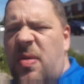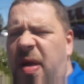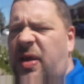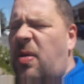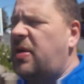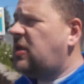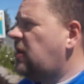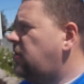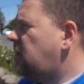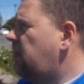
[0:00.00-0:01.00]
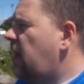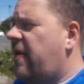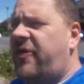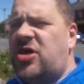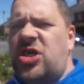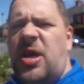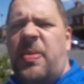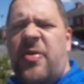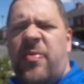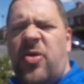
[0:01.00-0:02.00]
mate, got myself some uh, fish and
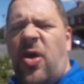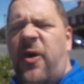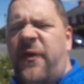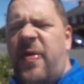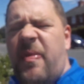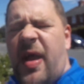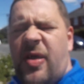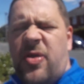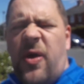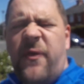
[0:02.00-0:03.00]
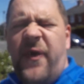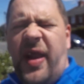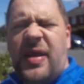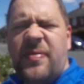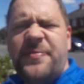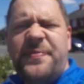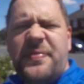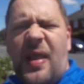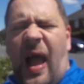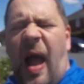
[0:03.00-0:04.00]
chippies from the Dolphin, mate. Dolphin.
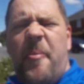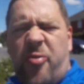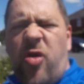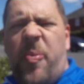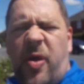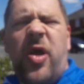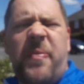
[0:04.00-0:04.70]
Um, proper good